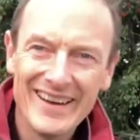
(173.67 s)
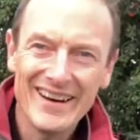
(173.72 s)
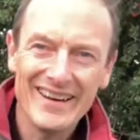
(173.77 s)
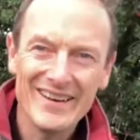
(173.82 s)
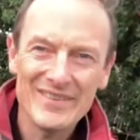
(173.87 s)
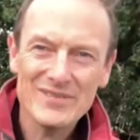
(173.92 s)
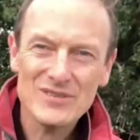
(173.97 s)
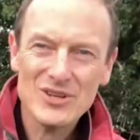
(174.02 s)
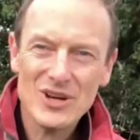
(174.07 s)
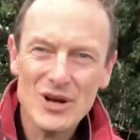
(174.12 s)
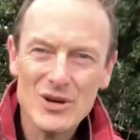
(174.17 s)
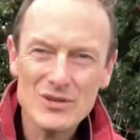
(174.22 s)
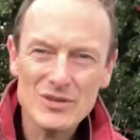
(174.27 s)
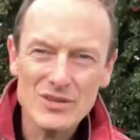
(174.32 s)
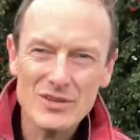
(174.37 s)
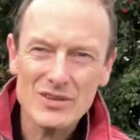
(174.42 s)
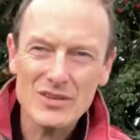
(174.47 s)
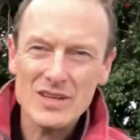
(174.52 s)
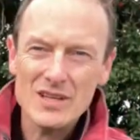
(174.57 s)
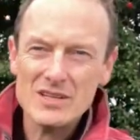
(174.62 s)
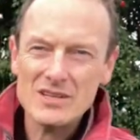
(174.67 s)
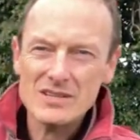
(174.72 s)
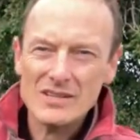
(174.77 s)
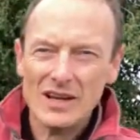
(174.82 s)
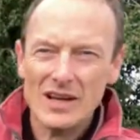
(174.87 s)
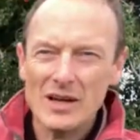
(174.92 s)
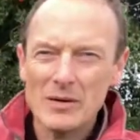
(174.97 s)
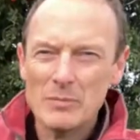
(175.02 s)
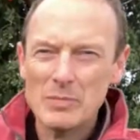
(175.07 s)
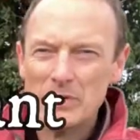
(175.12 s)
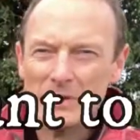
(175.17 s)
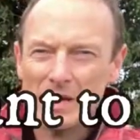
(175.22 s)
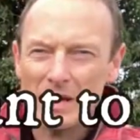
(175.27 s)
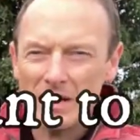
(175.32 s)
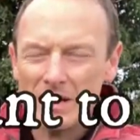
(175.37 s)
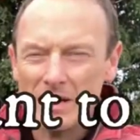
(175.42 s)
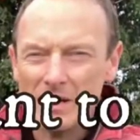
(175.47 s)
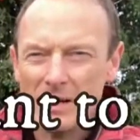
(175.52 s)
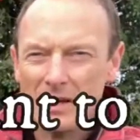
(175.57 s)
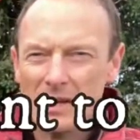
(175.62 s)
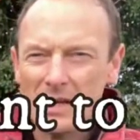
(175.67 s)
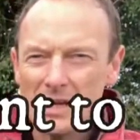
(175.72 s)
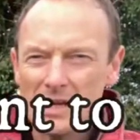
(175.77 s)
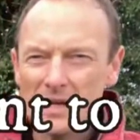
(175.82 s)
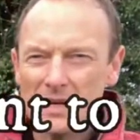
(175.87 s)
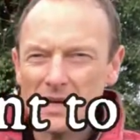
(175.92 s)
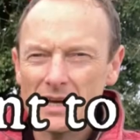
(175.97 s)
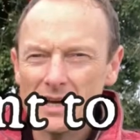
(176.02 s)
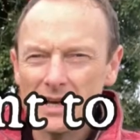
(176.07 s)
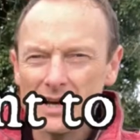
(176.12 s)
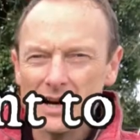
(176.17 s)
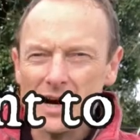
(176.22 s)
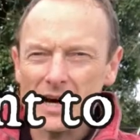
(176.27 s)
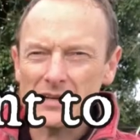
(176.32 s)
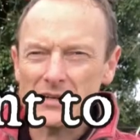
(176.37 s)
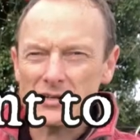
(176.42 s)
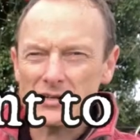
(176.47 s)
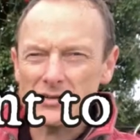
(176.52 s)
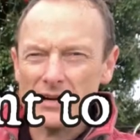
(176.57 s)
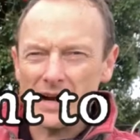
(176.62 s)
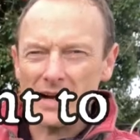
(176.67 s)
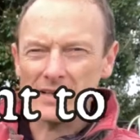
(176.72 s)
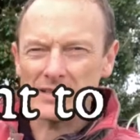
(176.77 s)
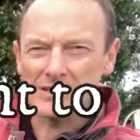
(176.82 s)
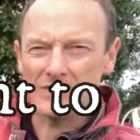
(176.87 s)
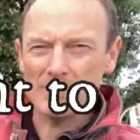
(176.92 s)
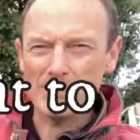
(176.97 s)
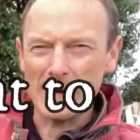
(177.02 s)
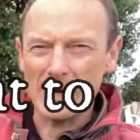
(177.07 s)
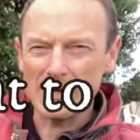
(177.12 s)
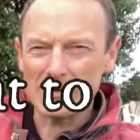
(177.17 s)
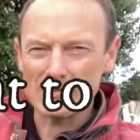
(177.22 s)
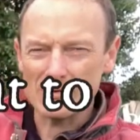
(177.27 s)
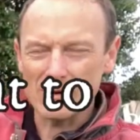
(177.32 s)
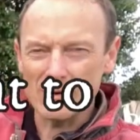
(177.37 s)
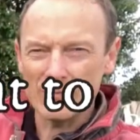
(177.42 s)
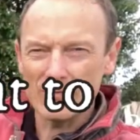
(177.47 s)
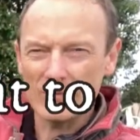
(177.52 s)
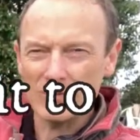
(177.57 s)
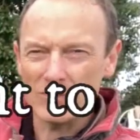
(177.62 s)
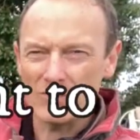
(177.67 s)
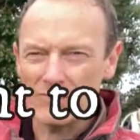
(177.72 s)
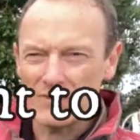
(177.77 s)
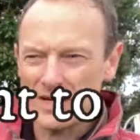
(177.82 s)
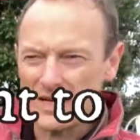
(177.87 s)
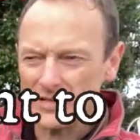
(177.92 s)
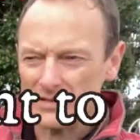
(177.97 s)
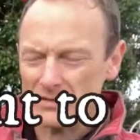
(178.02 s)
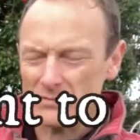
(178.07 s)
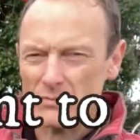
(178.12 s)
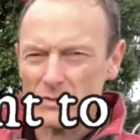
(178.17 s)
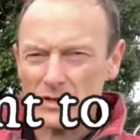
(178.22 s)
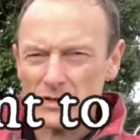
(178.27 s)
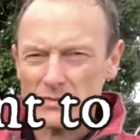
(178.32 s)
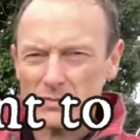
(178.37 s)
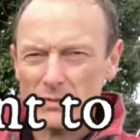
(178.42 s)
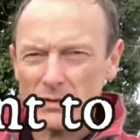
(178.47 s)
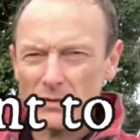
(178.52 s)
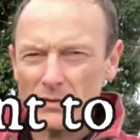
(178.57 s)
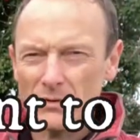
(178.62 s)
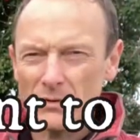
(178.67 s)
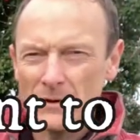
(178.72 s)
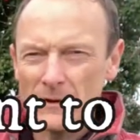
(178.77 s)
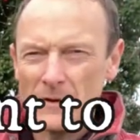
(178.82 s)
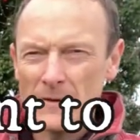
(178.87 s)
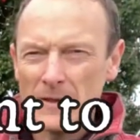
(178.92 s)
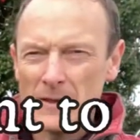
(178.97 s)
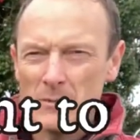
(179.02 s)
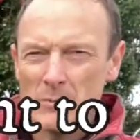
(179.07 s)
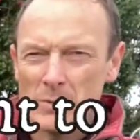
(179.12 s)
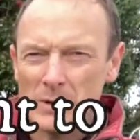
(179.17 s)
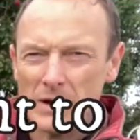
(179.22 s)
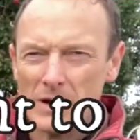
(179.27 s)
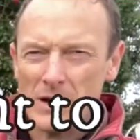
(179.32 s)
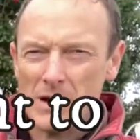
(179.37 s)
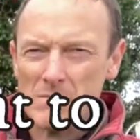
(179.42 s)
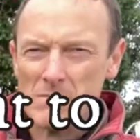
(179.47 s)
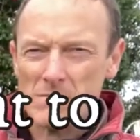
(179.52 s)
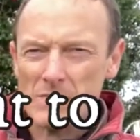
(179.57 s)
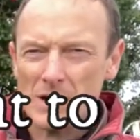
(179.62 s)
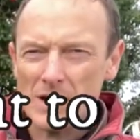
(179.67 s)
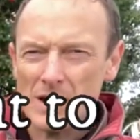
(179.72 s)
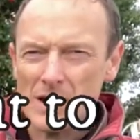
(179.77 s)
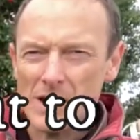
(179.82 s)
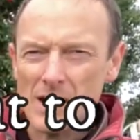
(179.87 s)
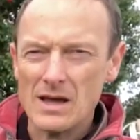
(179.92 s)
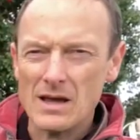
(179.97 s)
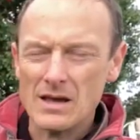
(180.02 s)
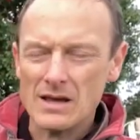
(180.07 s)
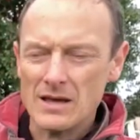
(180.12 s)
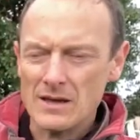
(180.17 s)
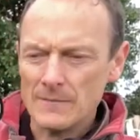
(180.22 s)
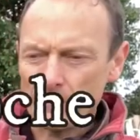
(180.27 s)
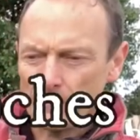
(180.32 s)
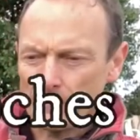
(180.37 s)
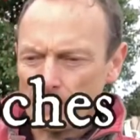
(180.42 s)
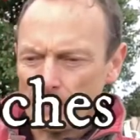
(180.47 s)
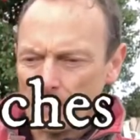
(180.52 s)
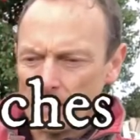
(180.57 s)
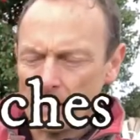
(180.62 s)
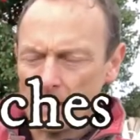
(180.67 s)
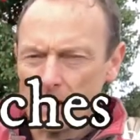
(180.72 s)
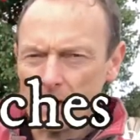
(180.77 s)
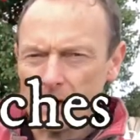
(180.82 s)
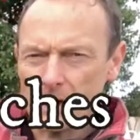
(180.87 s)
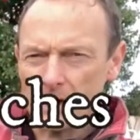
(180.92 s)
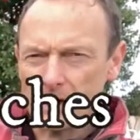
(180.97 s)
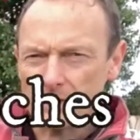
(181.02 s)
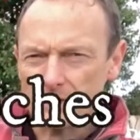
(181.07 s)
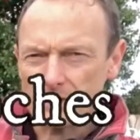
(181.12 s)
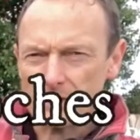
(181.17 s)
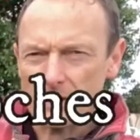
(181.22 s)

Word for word: I've chosen this particularly unattractive backdrop for a reason which will become clear over